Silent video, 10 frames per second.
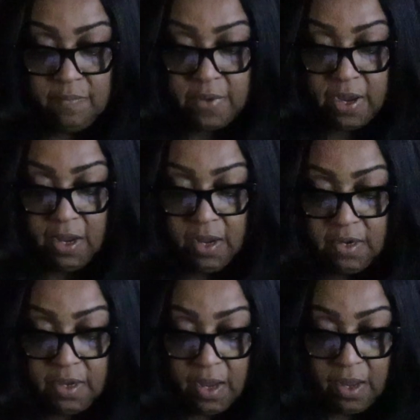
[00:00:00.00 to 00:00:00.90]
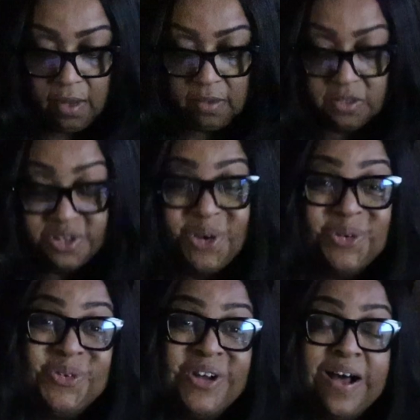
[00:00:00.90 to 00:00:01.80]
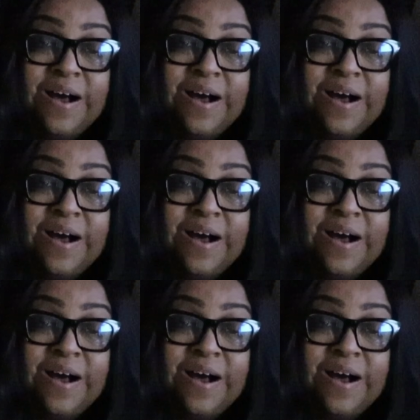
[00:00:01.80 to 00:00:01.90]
But yeah, so